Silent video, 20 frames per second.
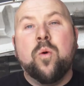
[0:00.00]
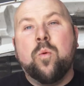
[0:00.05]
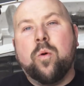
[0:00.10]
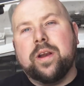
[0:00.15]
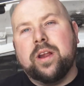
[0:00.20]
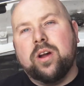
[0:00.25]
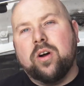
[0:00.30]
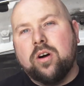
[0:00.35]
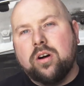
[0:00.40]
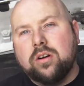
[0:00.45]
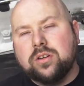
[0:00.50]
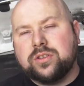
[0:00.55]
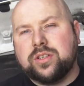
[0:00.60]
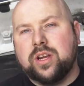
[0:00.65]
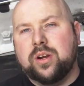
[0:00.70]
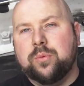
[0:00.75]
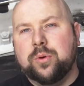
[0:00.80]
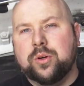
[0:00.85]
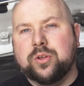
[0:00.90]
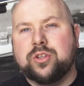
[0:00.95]
What it
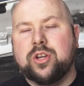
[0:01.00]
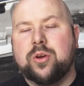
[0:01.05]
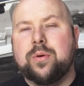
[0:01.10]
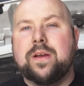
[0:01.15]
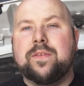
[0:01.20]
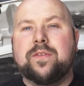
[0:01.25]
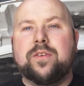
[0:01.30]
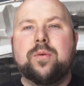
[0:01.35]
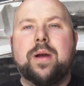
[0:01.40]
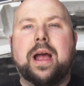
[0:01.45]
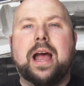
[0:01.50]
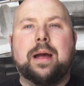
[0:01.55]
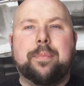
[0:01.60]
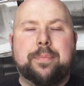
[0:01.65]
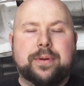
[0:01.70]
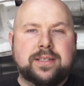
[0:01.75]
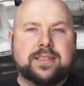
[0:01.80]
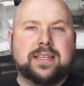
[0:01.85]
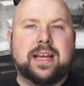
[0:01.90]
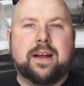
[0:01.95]
also will do, if you
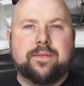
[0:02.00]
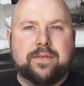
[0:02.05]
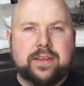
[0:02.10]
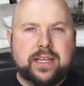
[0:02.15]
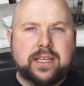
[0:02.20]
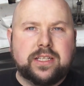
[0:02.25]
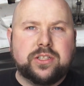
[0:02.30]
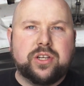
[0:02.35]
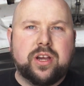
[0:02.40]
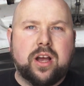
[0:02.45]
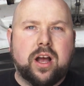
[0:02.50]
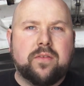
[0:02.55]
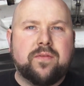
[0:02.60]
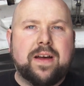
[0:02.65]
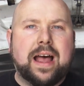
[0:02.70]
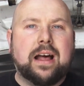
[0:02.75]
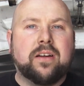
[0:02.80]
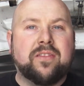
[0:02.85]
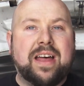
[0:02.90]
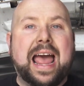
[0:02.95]
happen to have the E G R
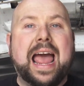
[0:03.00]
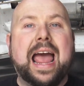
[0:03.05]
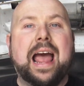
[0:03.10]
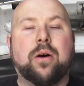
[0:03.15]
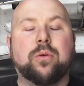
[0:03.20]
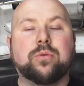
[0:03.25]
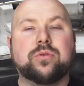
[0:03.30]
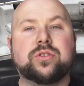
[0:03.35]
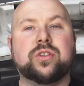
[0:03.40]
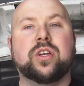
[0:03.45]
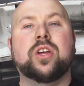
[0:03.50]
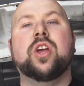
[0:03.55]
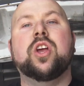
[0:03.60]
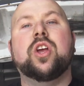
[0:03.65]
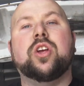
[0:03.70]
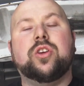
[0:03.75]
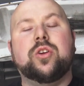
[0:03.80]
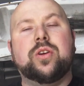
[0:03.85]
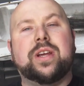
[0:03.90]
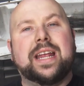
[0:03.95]
valve out,
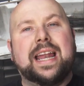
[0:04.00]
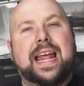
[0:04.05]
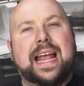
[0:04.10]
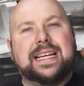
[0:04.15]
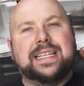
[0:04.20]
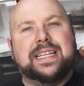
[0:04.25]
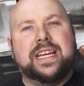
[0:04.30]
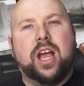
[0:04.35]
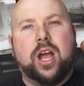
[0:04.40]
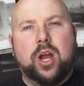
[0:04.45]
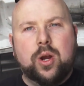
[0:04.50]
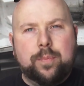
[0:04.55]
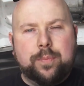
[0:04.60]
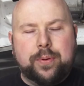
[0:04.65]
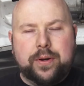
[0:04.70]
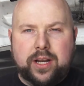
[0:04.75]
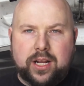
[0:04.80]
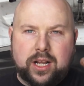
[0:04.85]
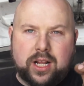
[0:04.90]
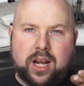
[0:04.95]
you can actually
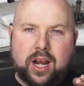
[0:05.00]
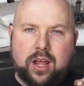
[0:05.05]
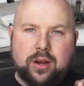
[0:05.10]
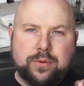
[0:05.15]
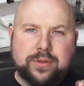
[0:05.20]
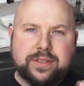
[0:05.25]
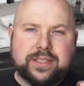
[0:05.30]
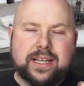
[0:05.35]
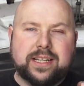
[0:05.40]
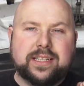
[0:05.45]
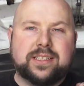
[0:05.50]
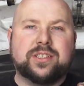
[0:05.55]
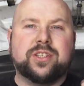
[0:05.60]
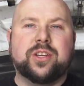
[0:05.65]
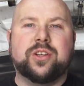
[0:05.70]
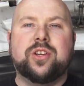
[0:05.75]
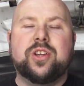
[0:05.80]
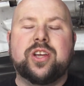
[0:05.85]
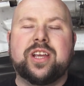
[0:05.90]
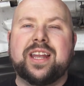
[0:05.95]
open and close it so
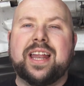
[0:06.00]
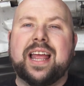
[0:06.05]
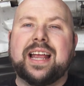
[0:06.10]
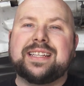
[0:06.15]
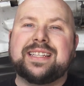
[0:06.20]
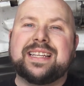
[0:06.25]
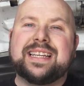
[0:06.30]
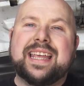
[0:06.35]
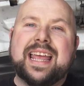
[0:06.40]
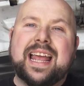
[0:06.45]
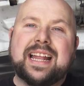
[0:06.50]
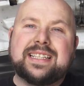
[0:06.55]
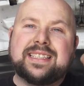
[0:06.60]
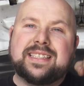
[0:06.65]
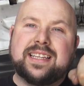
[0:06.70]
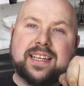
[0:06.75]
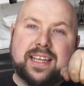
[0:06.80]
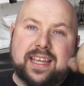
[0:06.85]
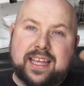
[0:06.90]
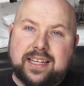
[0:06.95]
you can actually get
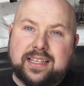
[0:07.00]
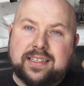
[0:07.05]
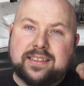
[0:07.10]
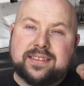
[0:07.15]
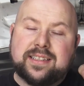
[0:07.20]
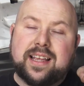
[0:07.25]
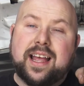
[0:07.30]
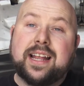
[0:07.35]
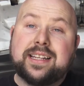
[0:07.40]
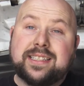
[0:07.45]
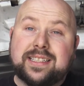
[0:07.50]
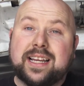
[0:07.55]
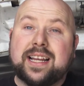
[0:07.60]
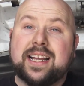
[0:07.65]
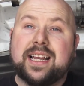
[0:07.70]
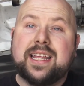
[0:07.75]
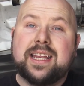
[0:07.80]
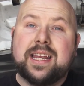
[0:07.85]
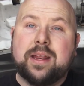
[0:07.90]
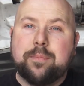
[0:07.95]
to inside to
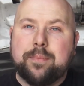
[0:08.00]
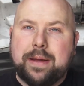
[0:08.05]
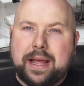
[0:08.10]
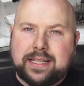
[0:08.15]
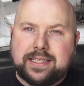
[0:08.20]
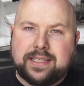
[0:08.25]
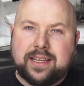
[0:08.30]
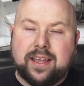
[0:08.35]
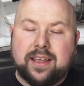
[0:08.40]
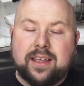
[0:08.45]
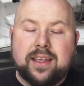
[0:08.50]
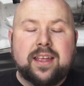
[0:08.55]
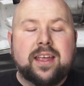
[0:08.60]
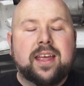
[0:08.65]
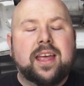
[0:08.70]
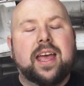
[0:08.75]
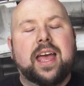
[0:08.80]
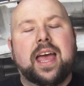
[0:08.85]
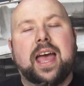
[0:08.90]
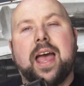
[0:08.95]
clean it better.
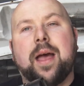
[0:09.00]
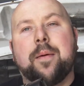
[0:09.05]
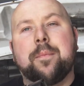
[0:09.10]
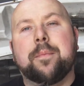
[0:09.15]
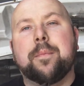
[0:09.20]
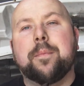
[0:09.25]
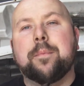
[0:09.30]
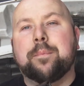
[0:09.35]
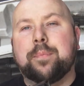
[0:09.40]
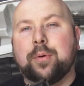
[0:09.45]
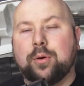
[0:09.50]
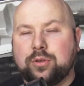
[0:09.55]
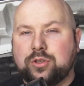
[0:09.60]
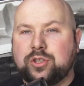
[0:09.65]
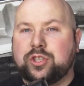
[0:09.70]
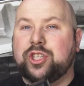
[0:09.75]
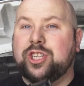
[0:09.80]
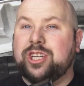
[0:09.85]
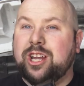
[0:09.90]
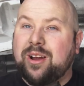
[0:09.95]
Um,
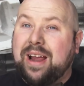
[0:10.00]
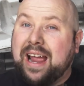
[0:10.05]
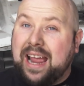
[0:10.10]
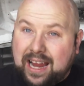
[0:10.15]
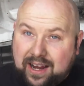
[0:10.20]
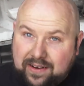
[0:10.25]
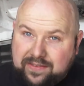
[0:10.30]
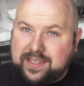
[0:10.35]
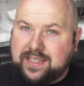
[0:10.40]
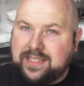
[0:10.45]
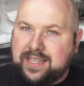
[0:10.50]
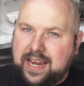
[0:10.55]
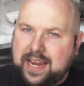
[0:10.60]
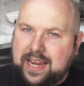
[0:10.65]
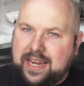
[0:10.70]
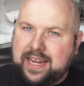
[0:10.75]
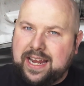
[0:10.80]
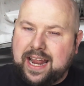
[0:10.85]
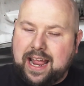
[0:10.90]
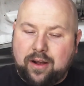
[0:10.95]
but you don't have to
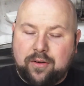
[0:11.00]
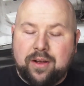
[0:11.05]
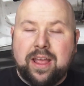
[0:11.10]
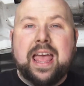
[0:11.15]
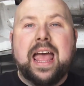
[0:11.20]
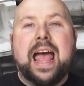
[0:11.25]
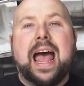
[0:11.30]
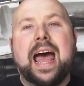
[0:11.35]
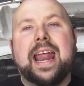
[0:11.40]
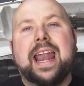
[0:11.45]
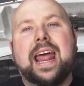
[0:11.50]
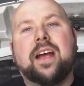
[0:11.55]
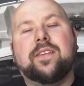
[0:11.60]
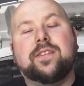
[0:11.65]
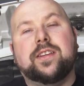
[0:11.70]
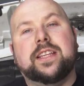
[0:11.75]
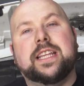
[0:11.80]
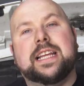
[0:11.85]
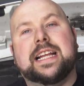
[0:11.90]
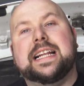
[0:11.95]
take it out. And
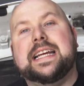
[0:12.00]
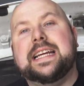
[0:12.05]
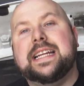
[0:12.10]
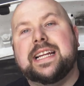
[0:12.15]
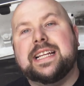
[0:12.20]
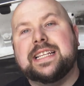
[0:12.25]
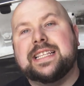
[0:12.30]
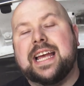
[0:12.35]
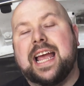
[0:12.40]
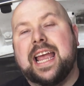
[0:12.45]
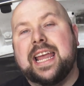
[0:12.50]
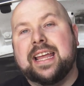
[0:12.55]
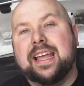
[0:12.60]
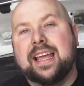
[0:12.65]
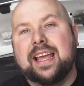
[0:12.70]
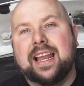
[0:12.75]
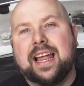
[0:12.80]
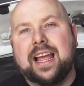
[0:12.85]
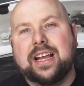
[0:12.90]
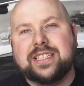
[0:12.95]
after the cleaning cycle,
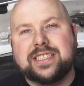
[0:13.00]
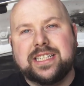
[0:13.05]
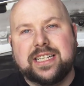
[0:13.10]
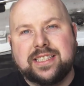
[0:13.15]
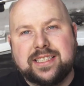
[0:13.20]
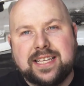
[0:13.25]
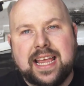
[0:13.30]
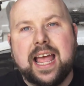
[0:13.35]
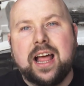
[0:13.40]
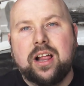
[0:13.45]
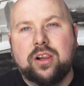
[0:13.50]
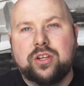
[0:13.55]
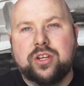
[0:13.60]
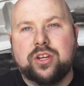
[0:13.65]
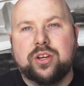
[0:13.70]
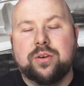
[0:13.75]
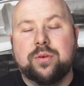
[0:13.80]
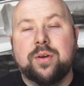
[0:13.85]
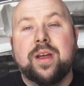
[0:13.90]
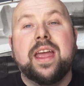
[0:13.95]
it'll actually tell
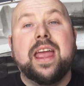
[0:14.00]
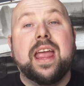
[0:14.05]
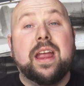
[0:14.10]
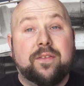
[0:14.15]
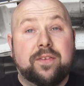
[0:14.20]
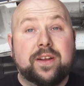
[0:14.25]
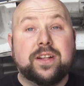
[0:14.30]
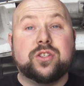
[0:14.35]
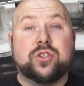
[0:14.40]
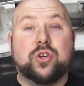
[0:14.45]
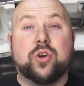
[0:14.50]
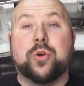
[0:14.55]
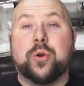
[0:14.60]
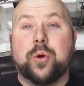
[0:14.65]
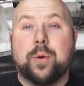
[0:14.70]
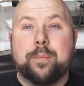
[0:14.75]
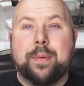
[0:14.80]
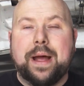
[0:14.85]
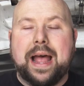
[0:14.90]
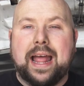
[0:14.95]
you if it's good
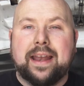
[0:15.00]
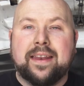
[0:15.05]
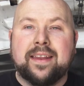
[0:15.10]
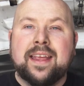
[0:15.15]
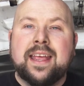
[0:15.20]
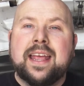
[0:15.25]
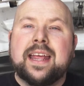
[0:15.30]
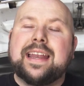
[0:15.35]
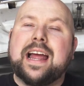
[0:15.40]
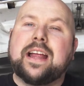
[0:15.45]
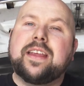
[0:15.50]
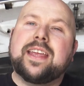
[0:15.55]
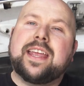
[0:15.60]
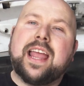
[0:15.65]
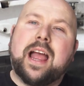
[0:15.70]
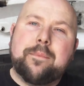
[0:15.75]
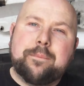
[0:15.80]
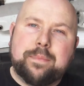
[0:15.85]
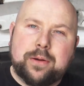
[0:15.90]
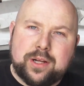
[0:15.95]
or bad. Now you
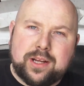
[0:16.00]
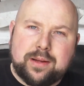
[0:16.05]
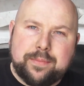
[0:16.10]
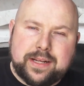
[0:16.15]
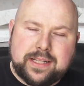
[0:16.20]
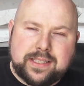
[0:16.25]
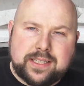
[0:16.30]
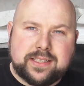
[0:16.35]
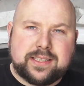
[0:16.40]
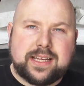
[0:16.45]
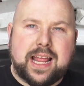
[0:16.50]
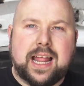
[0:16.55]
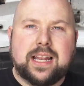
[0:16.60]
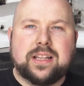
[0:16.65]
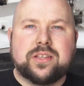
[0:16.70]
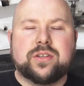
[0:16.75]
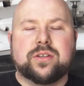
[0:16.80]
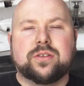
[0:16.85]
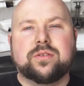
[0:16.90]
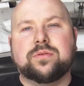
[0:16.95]
can plug them into scan
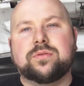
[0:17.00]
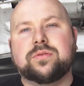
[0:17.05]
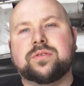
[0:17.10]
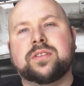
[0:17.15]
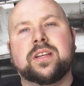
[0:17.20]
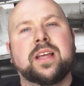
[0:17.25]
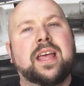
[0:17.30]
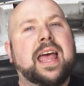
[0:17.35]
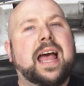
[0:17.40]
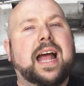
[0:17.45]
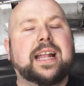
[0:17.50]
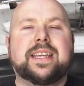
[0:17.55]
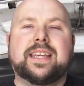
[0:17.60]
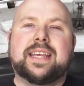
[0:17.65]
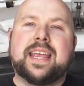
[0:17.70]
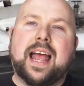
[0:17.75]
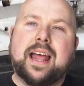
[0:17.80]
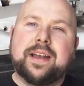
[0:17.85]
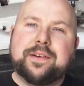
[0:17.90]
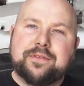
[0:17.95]
tools and you
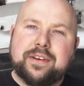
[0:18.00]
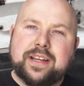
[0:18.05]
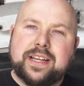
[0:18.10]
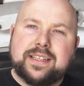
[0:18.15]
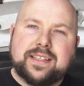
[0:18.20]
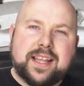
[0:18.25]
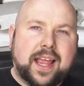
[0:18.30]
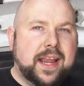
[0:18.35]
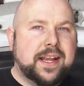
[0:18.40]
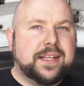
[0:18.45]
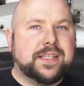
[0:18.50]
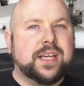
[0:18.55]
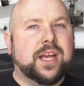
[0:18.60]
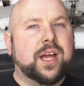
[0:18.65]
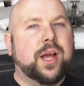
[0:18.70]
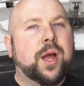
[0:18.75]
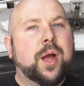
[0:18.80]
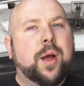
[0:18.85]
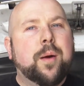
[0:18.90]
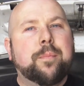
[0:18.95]
can read
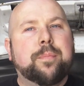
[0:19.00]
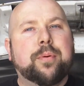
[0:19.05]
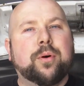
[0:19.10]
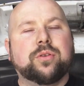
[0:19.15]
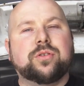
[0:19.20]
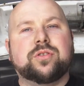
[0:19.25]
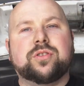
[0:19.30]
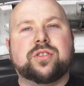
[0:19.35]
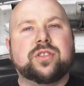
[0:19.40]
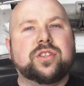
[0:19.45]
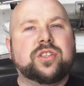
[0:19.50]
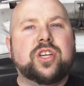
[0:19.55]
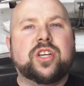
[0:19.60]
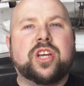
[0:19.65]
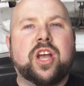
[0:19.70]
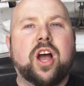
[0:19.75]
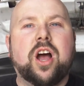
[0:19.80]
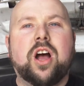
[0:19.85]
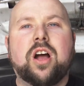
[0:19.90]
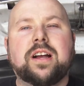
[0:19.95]
data, but you
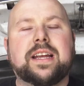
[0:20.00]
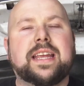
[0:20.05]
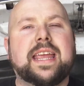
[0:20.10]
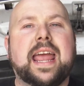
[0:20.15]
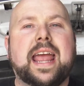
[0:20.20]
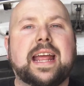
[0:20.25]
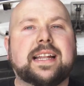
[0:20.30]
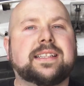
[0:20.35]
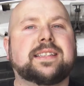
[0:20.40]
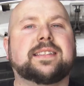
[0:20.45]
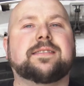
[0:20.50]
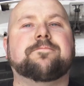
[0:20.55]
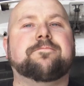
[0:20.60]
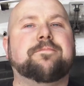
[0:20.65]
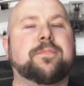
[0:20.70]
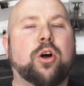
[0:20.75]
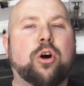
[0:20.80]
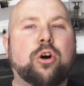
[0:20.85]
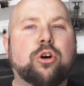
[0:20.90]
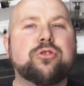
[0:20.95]
can't get
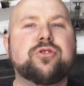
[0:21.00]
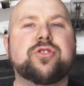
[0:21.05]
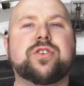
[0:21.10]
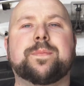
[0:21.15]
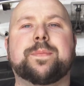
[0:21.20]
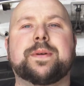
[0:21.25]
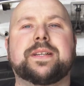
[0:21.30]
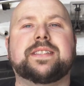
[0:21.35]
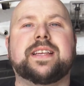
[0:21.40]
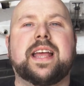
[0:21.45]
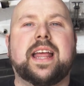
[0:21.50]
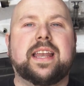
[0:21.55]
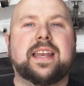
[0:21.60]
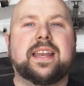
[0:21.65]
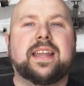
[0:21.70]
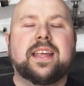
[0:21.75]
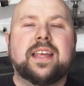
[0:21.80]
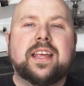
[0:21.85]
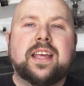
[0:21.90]
one hundred percent